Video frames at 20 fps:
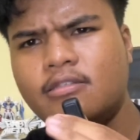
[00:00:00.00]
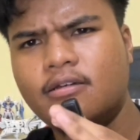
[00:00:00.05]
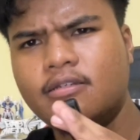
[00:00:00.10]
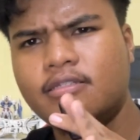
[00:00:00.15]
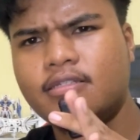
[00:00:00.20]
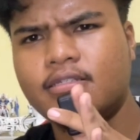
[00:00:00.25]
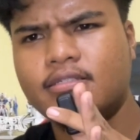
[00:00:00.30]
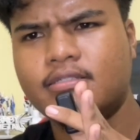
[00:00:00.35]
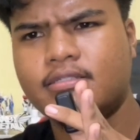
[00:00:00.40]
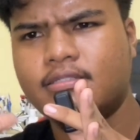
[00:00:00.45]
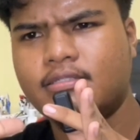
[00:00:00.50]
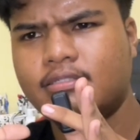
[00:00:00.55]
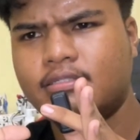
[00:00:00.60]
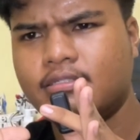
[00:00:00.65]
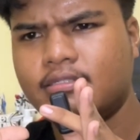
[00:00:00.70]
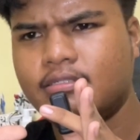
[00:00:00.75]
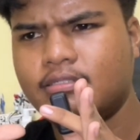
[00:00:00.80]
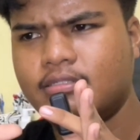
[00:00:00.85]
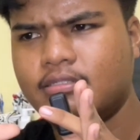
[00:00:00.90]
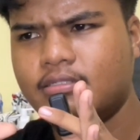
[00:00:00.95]
just
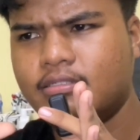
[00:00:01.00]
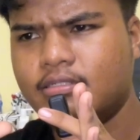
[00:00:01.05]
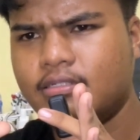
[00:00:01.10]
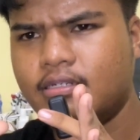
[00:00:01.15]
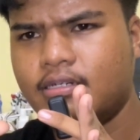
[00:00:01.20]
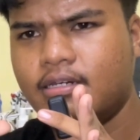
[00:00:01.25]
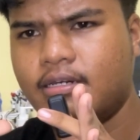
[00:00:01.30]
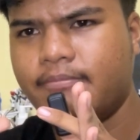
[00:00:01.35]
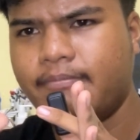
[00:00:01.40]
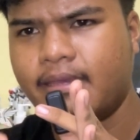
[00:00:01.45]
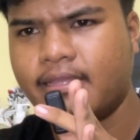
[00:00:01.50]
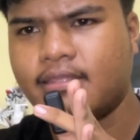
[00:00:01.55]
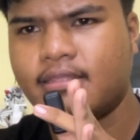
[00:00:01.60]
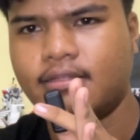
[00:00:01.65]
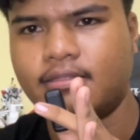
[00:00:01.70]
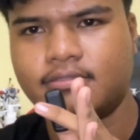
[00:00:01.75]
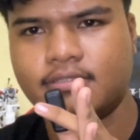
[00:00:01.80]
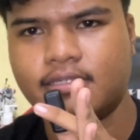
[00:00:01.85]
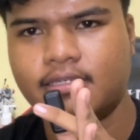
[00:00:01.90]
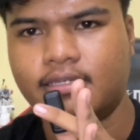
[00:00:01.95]
a
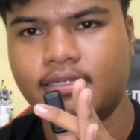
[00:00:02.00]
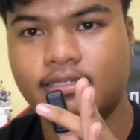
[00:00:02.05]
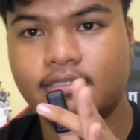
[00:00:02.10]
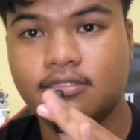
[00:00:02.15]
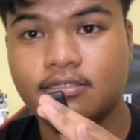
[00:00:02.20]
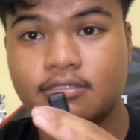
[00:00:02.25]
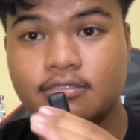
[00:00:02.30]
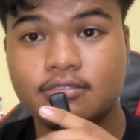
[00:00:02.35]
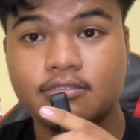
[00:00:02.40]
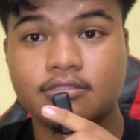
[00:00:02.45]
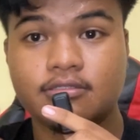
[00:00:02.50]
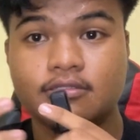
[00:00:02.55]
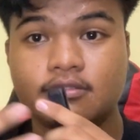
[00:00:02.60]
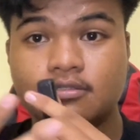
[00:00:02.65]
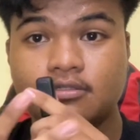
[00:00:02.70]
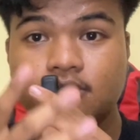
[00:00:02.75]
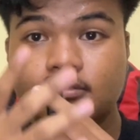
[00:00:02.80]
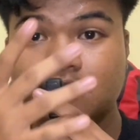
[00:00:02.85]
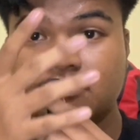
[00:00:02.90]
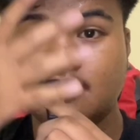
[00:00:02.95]
metal thing. It just
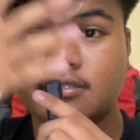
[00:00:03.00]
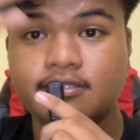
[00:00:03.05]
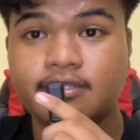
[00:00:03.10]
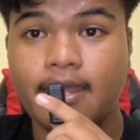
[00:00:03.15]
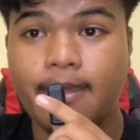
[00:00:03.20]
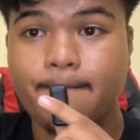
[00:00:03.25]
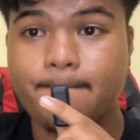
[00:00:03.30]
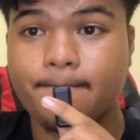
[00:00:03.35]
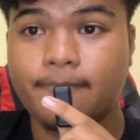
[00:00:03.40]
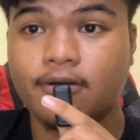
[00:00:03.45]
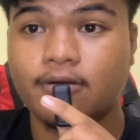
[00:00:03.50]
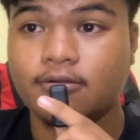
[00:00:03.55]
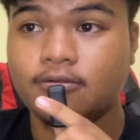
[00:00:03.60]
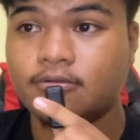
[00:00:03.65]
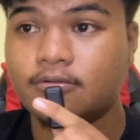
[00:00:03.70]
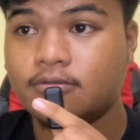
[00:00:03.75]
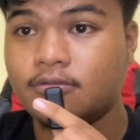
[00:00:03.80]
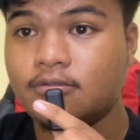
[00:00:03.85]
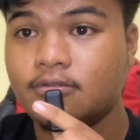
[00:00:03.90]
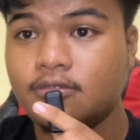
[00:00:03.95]

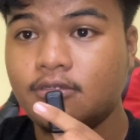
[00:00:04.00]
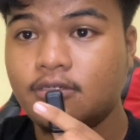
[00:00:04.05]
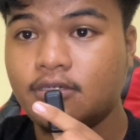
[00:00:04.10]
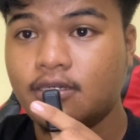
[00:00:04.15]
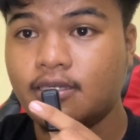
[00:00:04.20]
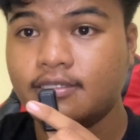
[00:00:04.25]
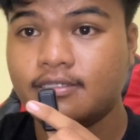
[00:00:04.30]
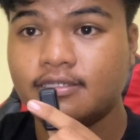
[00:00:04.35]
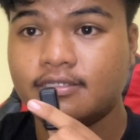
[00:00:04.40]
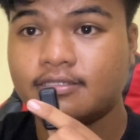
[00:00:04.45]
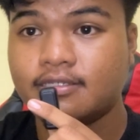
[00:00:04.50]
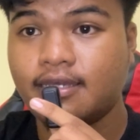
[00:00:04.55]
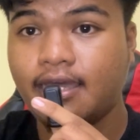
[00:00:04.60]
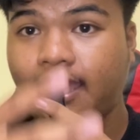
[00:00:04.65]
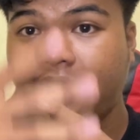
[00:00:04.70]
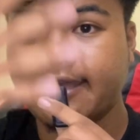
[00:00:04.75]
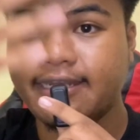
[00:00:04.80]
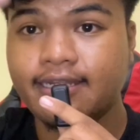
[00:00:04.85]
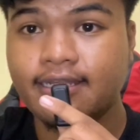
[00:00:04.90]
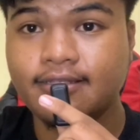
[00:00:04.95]
resembles an
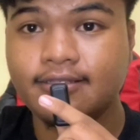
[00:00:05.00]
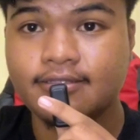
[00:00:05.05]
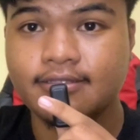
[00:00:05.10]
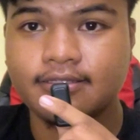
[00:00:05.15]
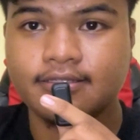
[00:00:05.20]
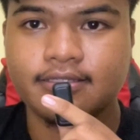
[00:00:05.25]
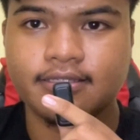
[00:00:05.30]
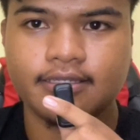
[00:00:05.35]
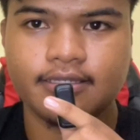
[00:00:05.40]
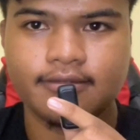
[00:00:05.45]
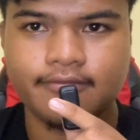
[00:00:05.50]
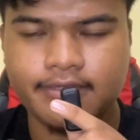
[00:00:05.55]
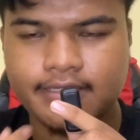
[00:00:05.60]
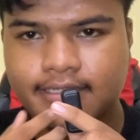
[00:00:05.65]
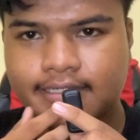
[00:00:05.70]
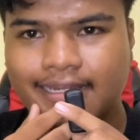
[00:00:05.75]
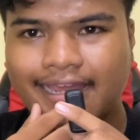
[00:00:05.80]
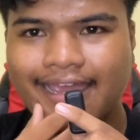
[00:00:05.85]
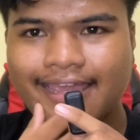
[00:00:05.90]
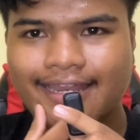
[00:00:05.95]
identity, which
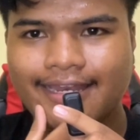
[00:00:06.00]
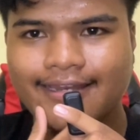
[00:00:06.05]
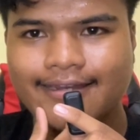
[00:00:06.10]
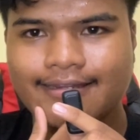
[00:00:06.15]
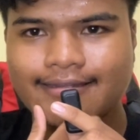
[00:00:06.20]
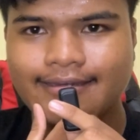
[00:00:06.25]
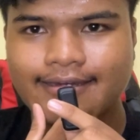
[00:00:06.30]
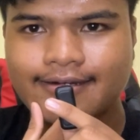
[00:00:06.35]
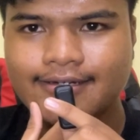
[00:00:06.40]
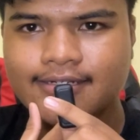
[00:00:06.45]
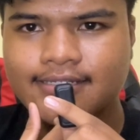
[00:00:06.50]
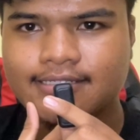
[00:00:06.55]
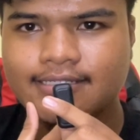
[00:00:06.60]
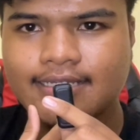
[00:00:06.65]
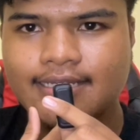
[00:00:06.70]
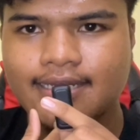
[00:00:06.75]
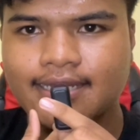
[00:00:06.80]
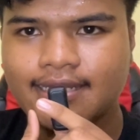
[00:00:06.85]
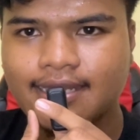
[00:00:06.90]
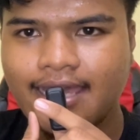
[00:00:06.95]
is I
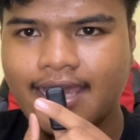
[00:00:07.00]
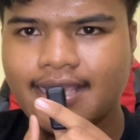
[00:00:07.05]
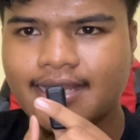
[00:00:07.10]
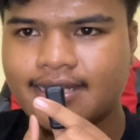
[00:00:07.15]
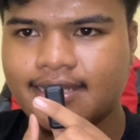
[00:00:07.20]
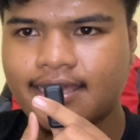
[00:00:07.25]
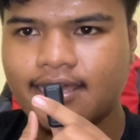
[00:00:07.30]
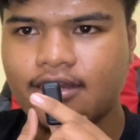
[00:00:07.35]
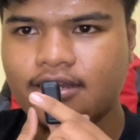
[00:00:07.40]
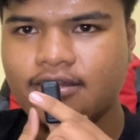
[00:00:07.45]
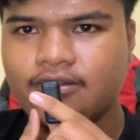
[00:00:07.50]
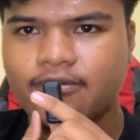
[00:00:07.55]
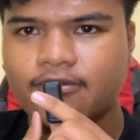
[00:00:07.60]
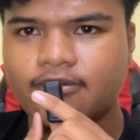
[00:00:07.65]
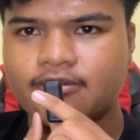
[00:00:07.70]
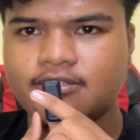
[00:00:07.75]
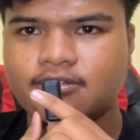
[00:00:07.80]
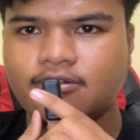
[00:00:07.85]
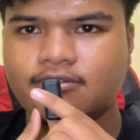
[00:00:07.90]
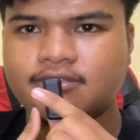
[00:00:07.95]
honestly like that
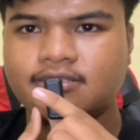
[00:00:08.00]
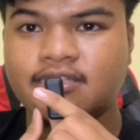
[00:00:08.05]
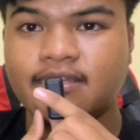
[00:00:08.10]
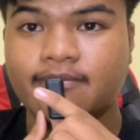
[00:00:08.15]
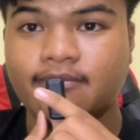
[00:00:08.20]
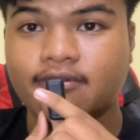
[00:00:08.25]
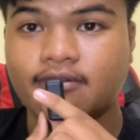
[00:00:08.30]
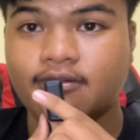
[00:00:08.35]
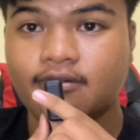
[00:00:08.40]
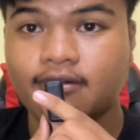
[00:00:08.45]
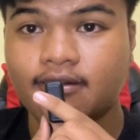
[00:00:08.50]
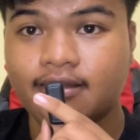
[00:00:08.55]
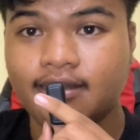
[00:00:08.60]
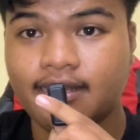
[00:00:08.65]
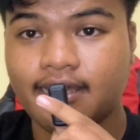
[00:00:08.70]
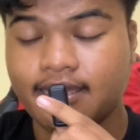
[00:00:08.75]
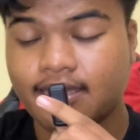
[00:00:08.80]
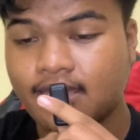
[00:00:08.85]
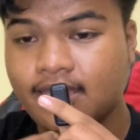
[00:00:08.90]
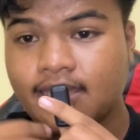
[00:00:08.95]
concept, not gonna
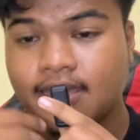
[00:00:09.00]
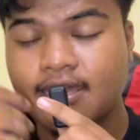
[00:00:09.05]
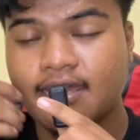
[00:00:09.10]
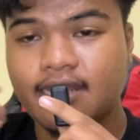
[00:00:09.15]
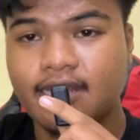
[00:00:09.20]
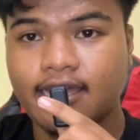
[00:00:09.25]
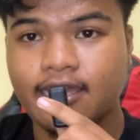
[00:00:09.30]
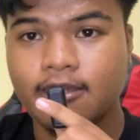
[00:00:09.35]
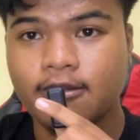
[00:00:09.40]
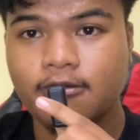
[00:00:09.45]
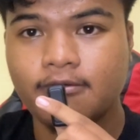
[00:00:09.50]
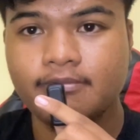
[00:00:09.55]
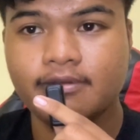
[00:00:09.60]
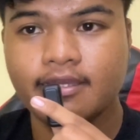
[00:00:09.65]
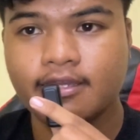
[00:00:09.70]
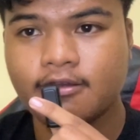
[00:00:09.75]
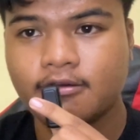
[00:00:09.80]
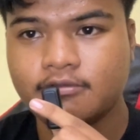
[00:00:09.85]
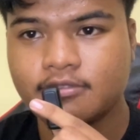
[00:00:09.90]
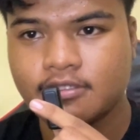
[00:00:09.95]
lie. And I hope they
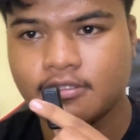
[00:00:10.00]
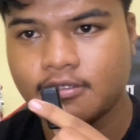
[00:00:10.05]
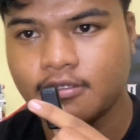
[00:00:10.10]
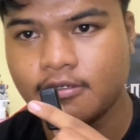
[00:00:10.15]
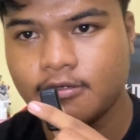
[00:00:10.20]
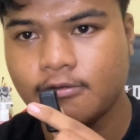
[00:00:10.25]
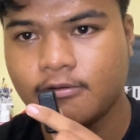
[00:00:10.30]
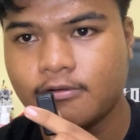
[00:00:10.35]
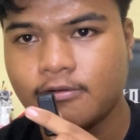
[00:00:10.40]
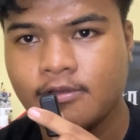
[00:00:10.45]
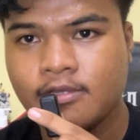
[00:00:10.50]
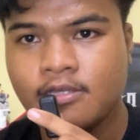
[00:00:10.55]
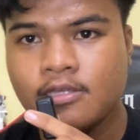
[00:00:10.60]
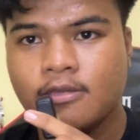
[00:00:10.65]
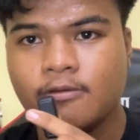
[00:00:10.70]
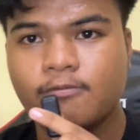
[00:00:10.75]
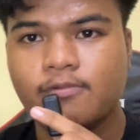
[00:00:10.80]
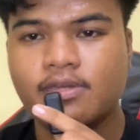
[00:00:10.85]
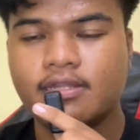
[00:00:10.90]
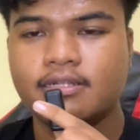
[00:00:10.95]
continue
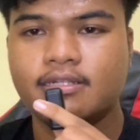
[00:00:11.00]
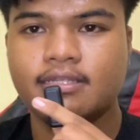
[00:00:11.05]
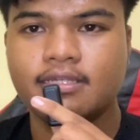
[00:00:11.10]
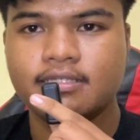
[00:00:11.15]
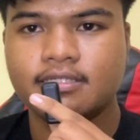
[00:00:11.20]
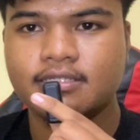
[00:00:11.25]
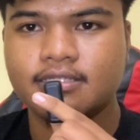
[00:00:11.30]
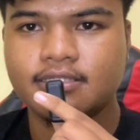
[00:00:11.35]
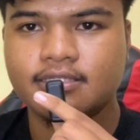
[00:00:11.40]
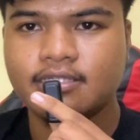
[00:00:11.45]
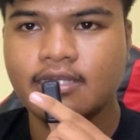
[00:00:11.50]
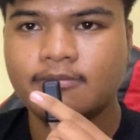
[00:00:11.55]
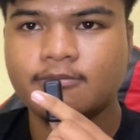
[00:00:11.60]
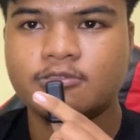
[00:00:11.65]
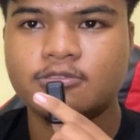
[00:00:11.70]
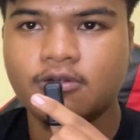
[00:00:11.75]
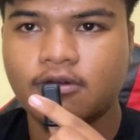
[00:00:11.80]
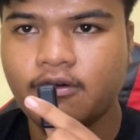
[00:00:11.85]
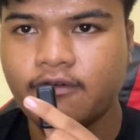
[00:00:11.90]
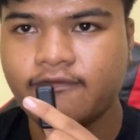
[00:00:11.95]
with this some
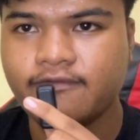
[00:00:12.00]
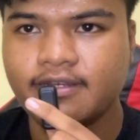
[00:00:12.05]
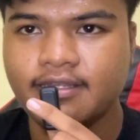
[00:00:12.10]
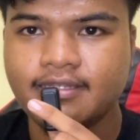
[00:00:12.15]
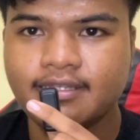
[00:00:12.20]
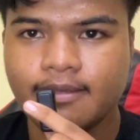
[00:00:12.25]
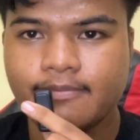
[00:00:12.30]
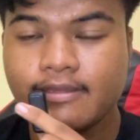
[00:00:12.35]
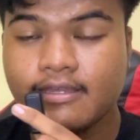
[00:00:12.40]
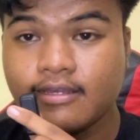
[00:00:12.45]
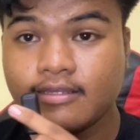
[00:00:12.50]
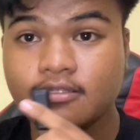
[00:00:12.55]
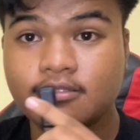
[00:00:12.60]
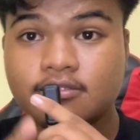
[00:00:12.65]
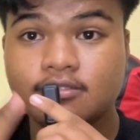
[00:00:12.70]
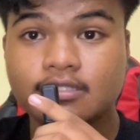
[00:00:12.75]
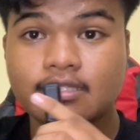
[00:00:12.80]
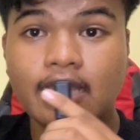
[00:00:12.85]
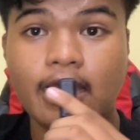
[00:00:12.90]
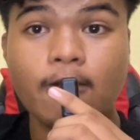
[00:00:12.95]
sort of design, because it
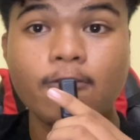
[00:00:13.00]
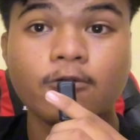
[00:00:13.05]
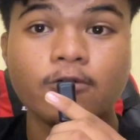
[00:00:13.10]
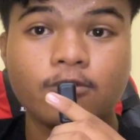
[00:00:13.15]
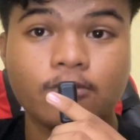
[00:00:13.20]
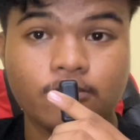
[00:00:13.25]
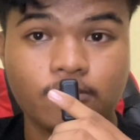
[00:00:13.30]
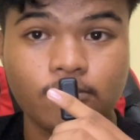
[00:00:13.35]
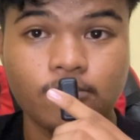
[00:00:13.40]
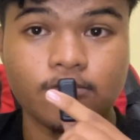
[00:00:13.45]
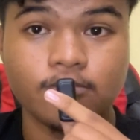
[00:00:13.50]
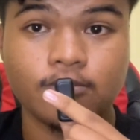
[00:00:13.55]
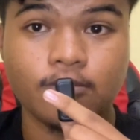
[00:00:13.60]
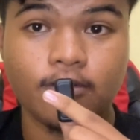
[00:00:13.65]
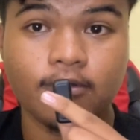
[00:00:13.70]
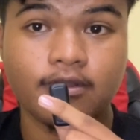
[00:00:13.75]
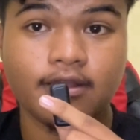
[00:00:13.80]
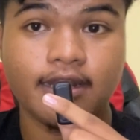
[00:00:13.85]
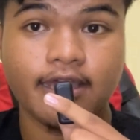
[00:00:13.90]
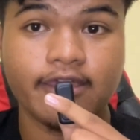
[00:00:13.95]
sounds cool, not
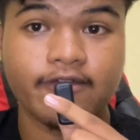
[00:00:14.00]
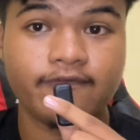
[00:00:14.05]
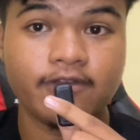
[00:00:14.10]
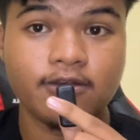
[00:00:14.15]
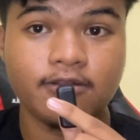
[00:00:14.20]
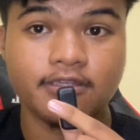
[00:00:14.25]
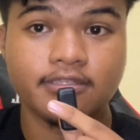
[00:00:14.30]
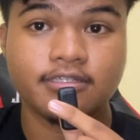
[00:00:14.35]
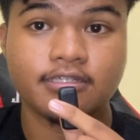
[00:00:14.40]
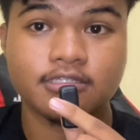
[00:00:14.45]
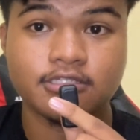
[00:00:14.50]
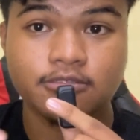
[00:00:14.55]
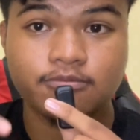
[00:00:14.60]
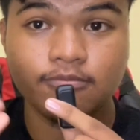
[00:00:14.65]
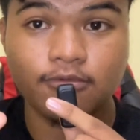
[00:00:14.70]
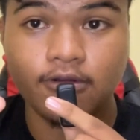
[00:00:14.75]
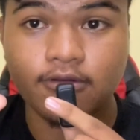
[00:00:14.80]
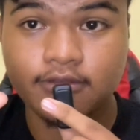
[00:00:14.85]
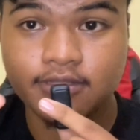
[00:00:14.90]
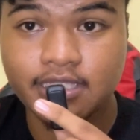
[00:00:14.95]
gonna lie. Even though it's just
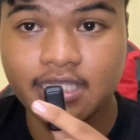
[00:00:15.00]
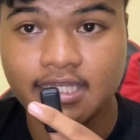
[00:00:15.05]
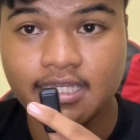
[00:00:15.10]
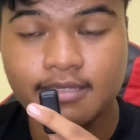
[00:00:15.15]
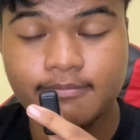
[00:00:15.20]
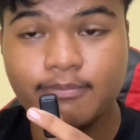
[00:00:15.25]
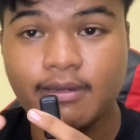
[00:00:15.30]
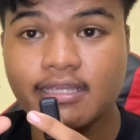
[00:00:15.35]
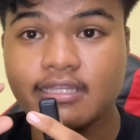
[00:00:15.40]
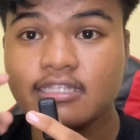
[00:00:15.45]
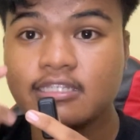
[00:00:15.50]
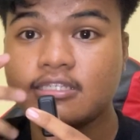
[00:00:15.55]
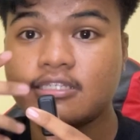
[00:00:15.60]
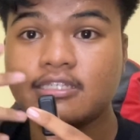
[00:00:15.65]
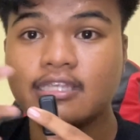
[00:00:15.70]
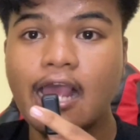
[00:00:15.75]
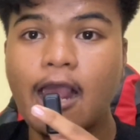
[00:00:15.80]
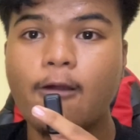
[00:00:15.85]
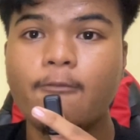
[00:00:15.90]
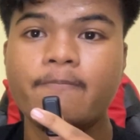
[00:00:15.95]
small thing, but it
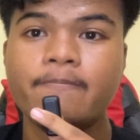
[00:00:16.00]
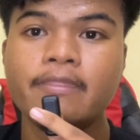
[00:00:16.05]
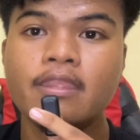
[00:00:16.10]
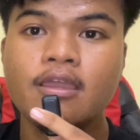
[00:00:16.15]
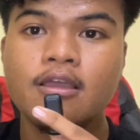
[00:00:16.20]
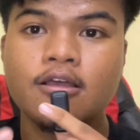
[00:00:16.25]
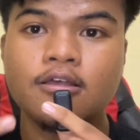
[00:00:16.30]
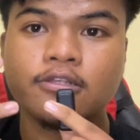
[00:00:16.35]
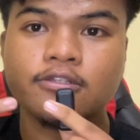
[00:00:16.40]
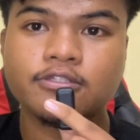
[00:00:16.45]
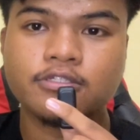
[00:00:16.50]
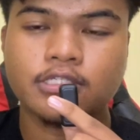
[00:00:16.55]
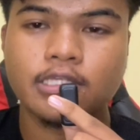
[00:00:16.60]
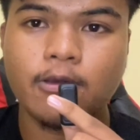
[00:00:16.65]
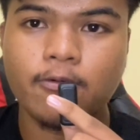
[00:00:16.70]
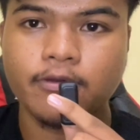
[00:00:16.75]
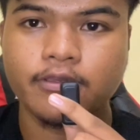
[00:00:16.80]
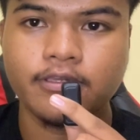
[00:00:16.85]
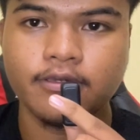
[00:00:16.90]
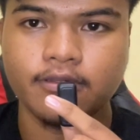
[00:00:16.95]
sounds
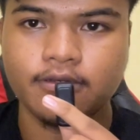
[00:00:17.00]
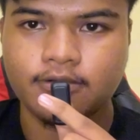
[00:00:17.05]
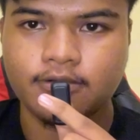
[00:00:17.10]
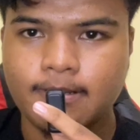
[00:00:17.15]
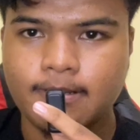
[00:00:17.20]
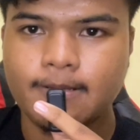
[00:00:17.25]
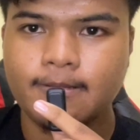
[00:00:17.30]
so good.